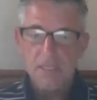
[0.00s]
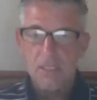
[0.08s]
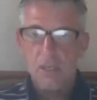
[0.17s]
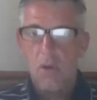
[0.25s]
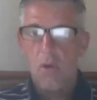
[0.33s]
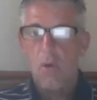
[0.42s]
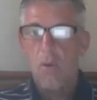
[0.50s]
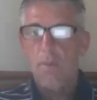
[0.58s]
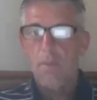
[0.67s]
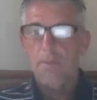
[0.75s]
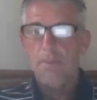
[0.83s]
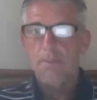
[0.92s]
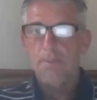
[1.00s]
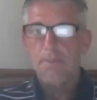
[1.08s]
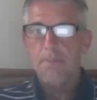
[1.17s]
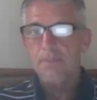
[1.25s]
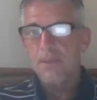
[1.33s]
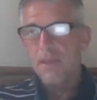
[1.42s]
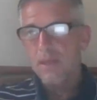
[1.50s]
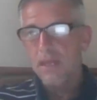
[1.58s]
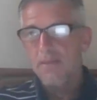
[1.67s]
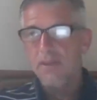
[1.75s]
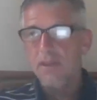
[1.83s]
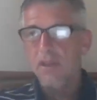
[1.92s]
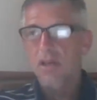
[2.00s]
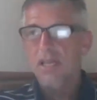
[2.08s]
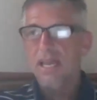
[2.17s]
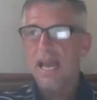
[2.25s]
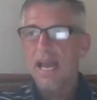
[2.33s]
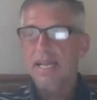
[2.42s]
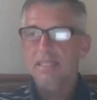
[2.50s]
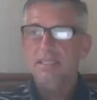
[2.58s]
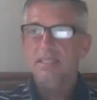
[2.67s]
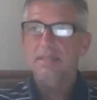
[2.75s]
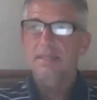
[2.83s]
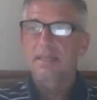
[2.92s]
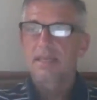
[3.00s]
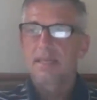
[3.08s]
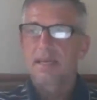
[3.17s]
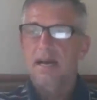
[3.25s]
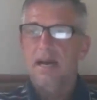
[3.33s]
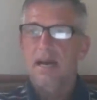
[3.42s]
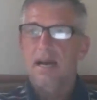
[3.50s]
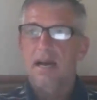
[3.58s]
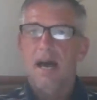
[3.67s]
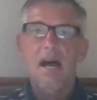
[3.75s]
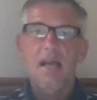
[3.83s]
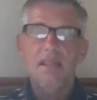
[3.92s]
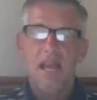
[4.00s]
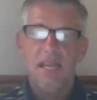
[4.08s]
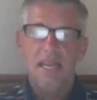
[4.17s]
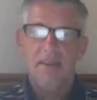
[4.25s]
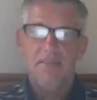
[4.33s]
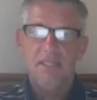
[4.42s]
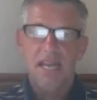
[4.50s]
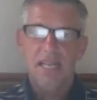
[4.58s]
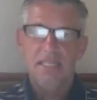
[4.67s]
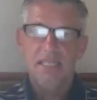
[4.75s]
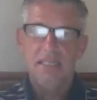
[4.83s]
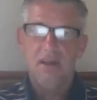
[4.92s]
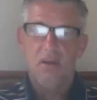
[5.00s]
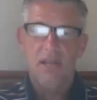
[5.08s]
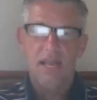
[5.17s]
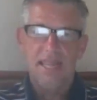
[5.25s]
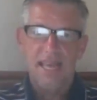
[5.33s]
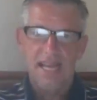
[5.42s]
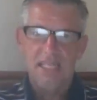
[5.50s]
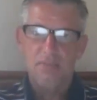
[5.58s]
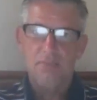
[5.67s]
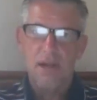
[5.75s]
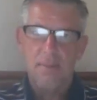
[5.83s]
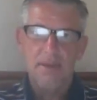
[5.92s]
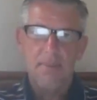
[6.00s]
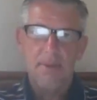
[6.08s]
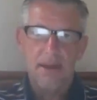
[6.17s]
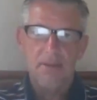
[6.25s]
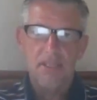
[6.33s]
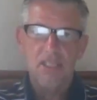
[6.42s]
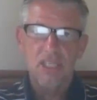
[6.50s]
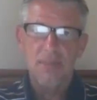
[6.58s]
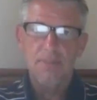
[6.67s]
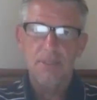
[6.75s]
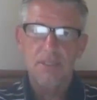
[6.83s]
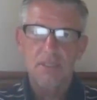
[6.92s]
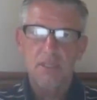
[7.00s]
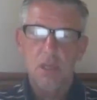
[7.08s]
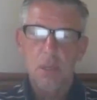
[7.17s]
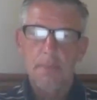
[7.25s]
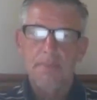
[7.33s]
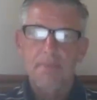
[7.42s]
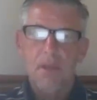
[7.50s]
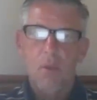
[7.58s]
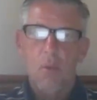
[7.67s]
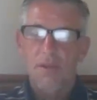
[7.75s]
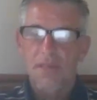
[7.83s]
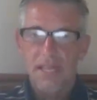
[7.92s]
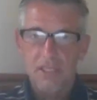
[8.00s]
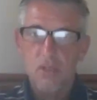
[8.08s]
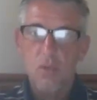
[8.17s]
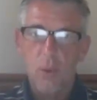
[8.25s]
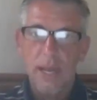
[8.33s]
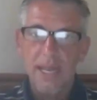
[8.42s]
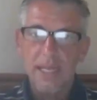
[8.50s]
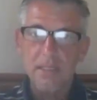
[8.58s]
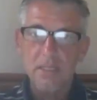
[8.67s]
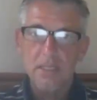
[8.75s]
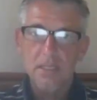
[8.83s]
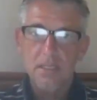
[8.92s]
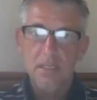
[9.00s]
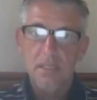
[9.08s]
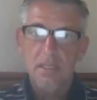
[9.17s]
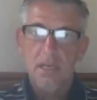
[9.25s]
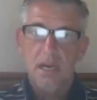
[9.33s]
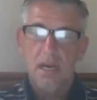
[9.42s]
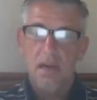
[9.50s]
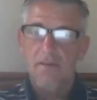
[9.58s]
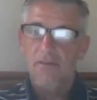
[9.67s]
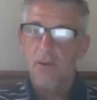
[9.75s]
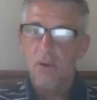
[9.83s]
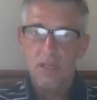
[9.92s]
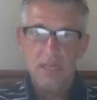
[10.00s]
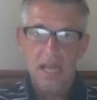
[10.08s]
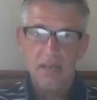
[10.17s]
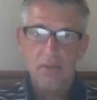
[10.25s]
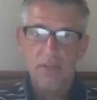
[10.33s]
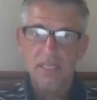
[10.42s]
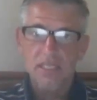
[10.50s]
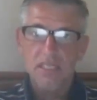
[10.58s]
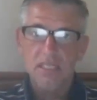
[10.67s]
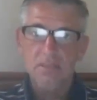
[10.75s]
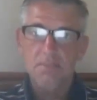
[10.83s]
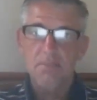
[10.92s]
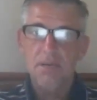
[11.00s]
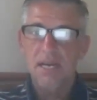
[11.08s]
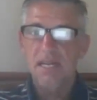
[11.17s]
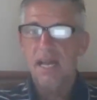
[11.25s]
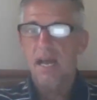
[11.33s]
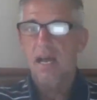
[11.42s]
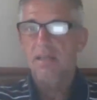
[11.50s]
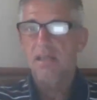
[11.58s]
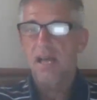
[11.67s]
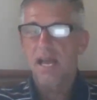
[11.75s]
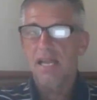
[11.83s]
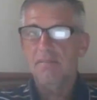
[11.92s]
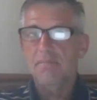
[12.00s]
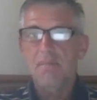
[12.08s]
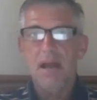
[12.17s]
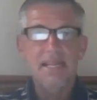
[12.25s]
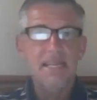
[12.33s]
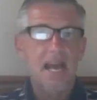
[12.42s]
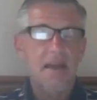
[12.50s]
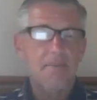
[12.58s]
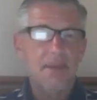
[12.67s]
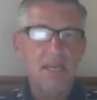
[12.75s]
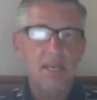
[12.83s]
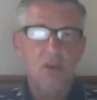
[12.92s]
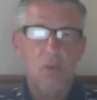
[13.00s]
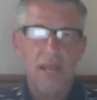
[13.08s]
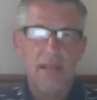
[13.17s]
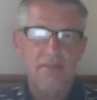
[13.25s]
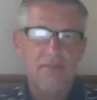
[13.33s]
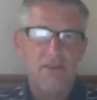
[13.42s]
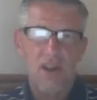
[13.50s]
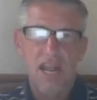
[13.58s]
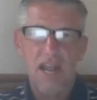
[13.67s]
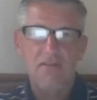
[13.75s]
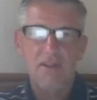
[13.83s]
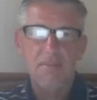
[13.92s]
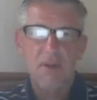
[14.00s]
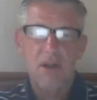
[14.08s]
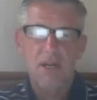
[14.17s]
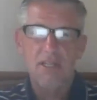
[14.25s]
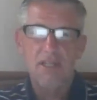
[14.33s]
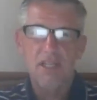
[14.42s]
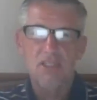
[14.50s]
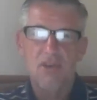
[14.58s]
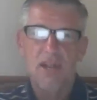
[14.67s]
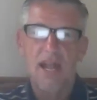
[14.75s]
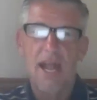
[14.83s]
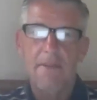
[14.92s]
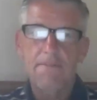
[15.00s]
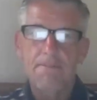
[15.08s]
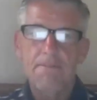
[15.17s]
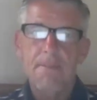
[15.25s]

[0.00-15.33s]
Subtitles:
So if you look at online advertising, okay, that's probably about the cheapest. Well, that's great for a lot of reasons, but online might not be great for every market that you're at.